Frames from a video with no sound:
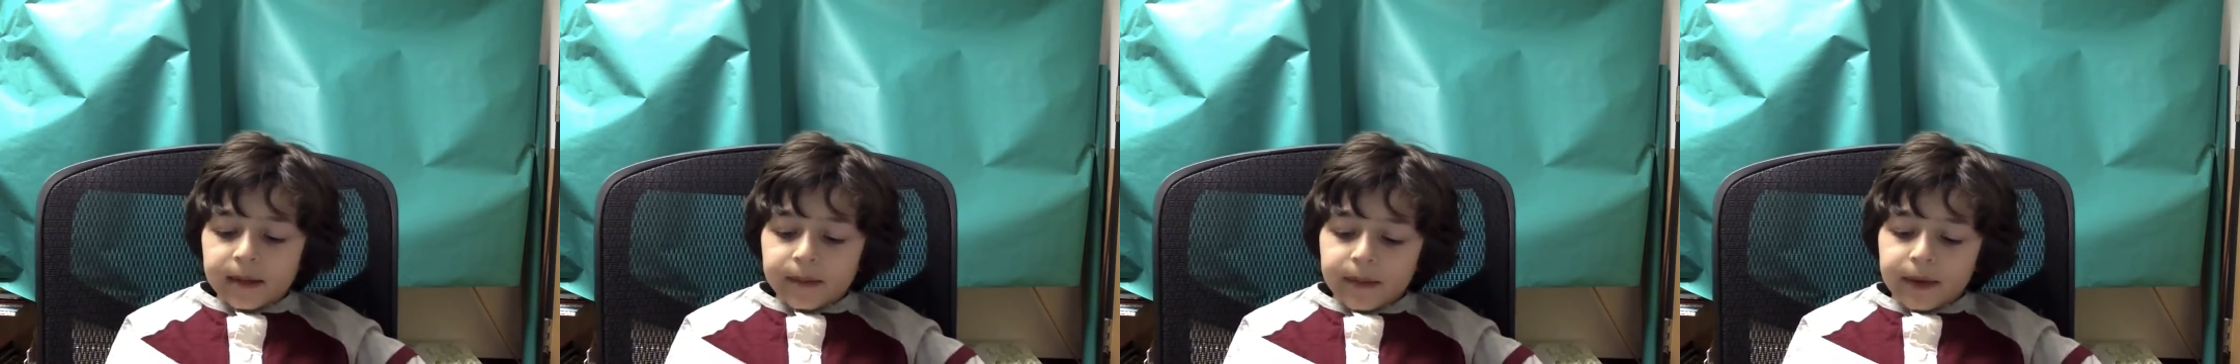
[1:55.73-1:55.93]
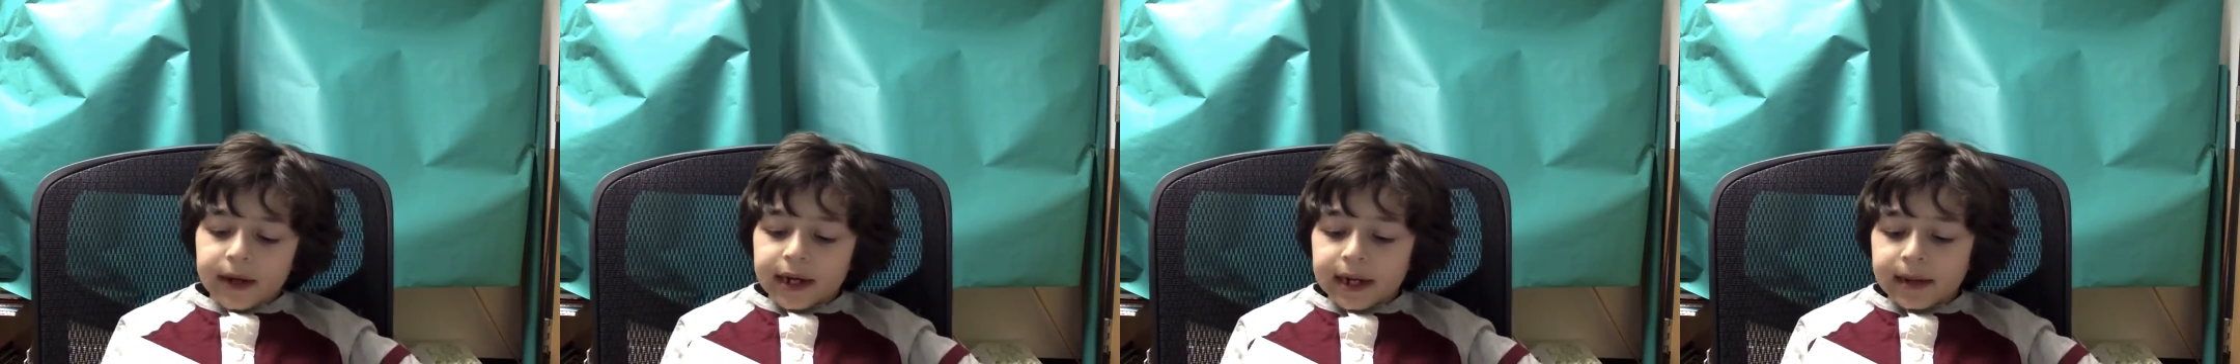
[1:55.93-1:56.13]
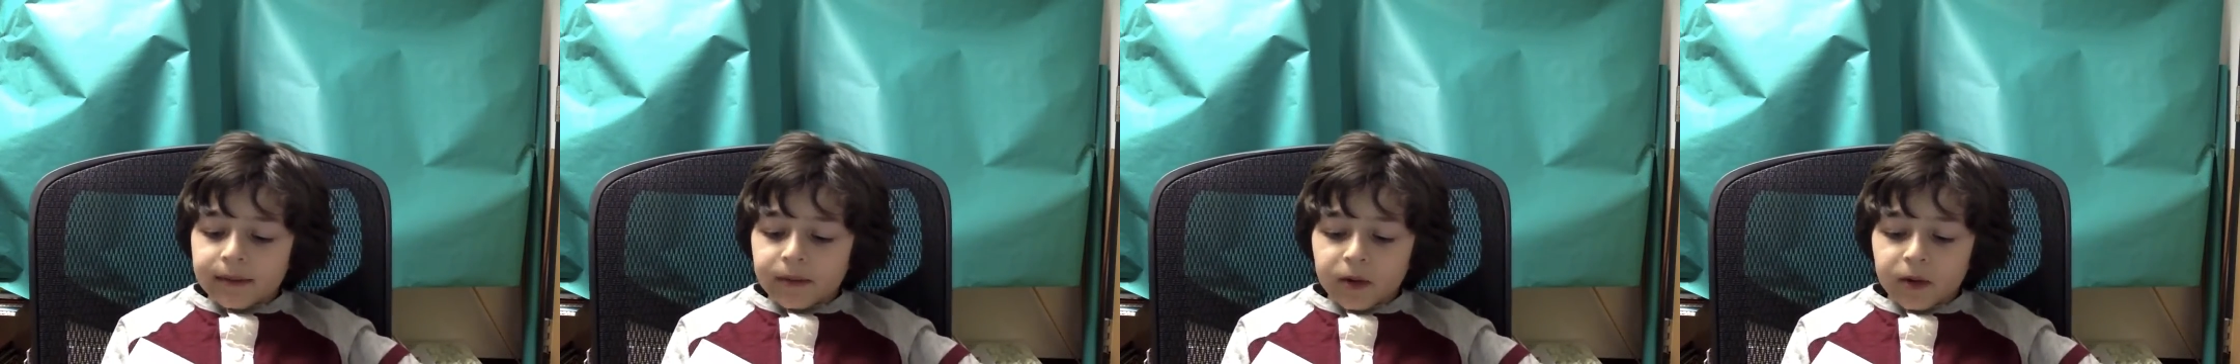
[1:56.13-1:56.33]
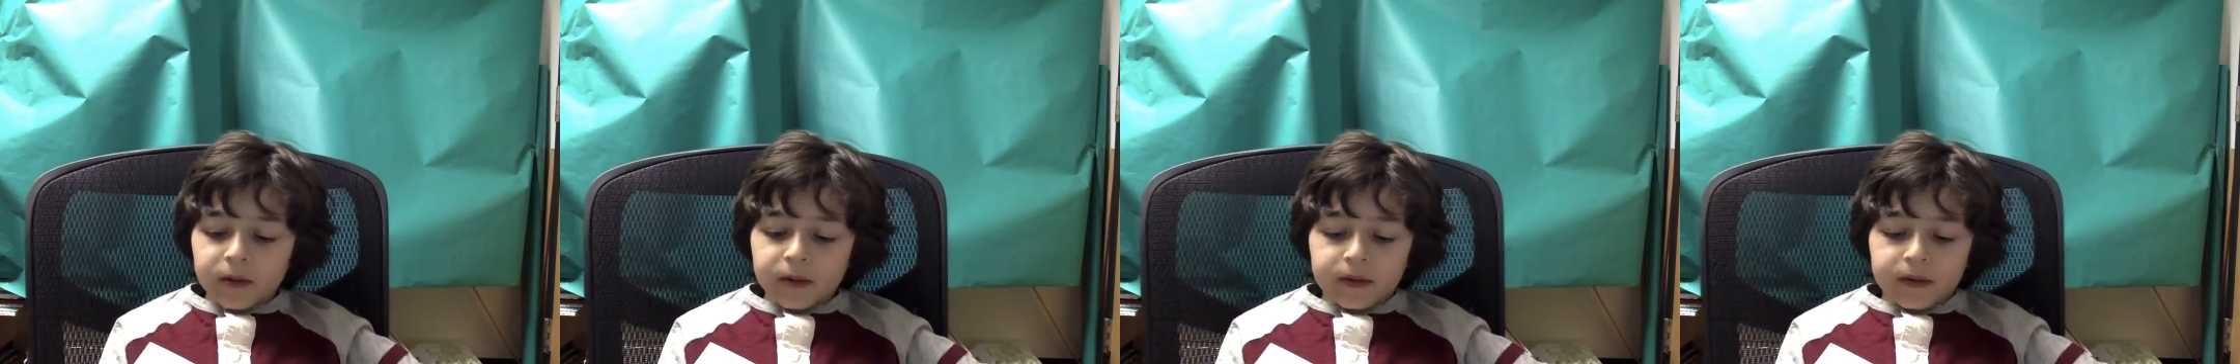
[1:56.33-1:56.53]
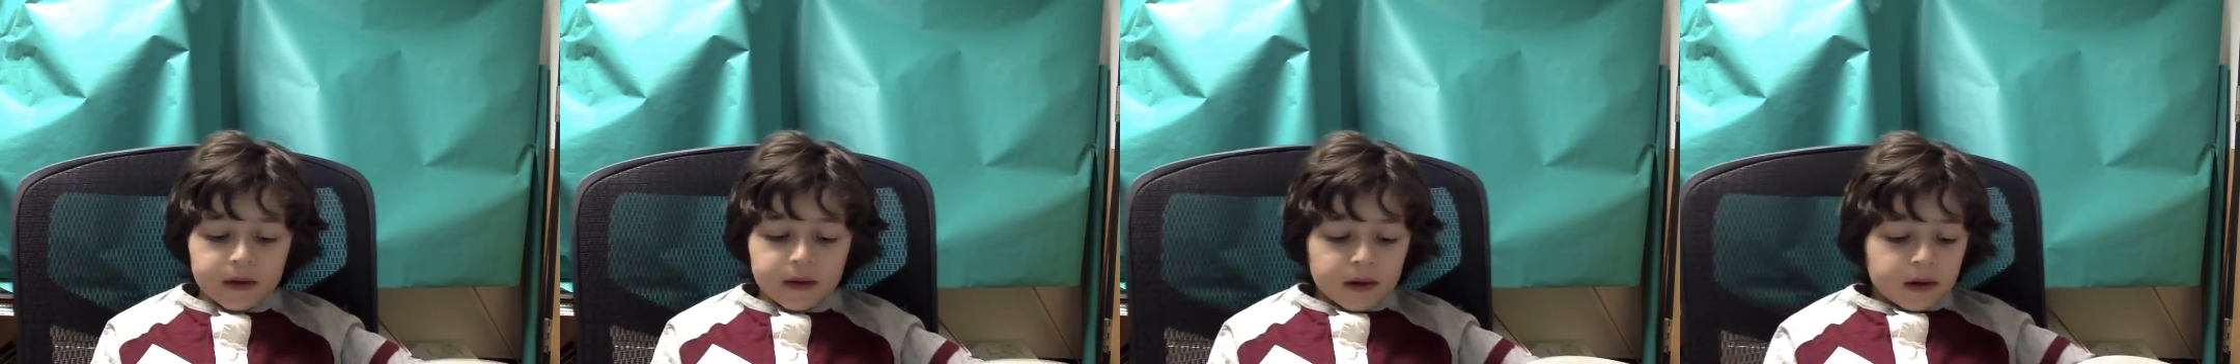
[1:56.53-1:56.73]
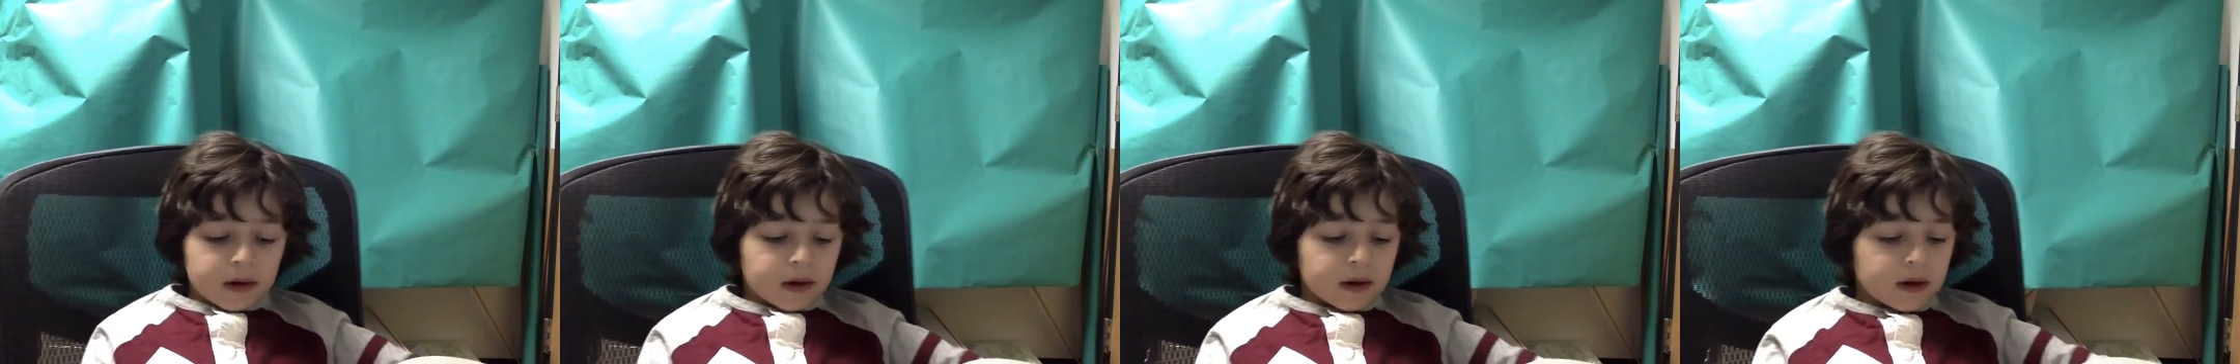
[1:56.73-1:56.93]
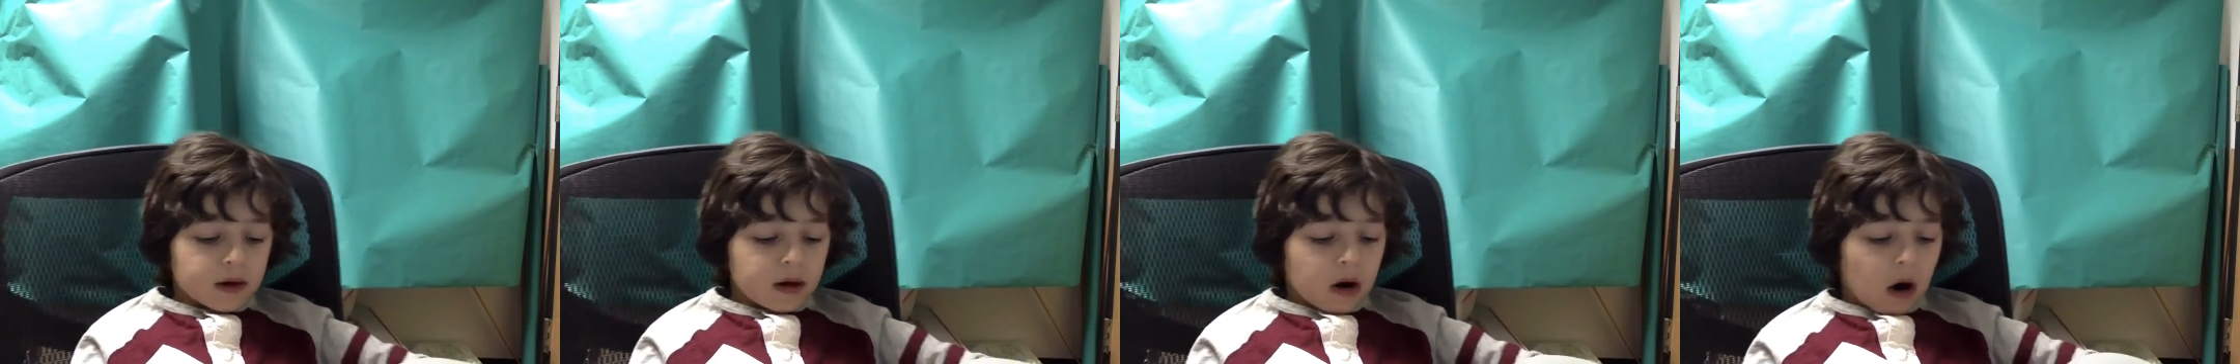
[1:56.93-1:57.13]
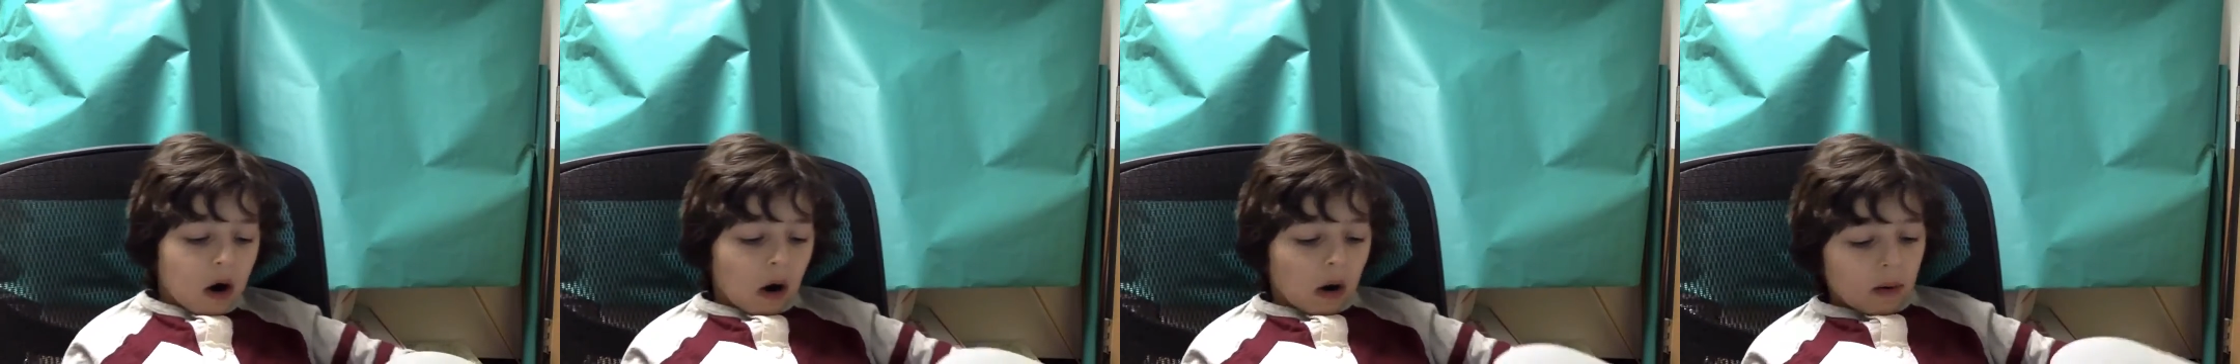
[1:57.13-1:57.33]
Piggie moved her
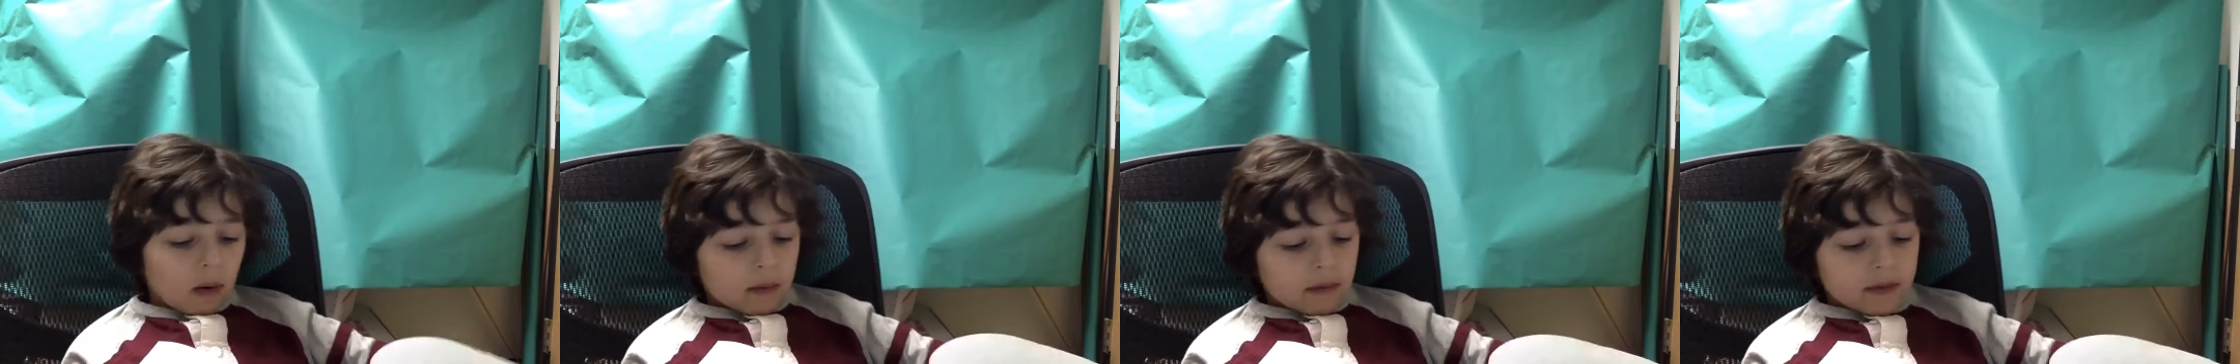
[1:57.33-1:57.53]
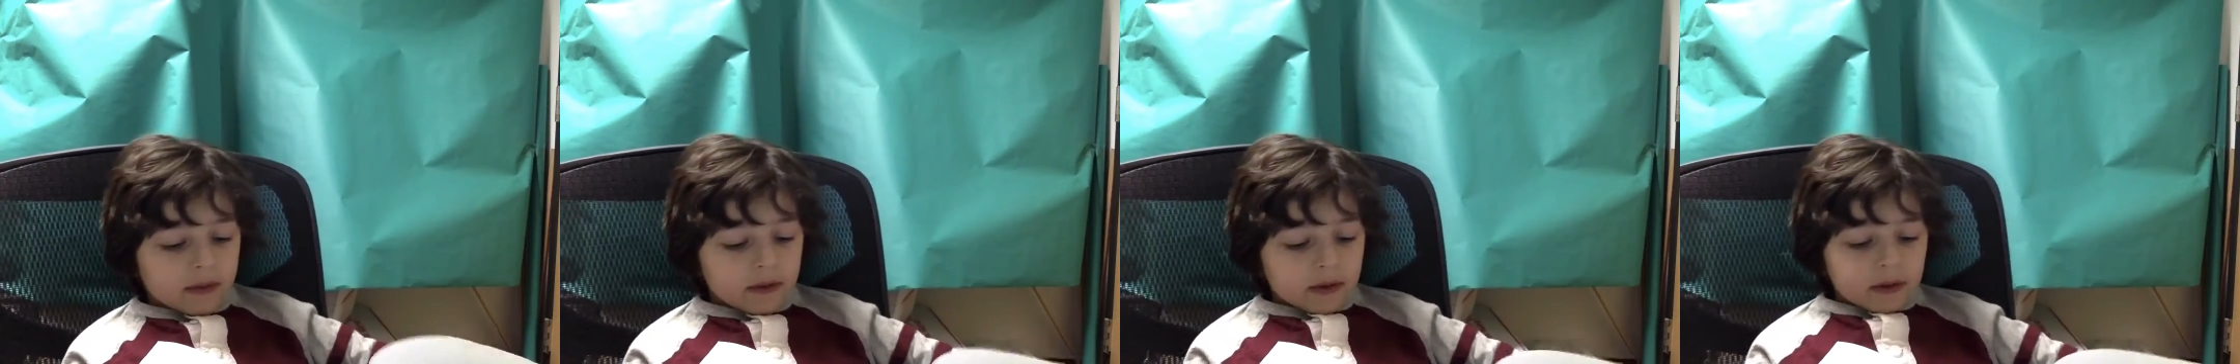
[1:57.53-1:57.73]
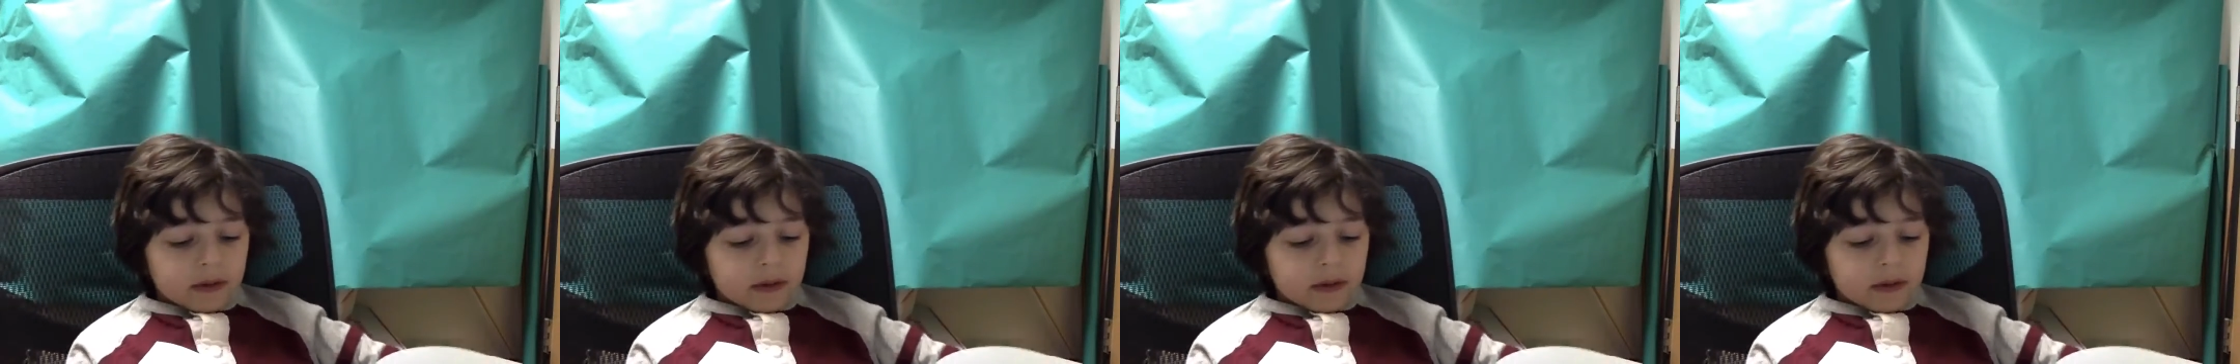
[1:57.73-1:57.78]
arms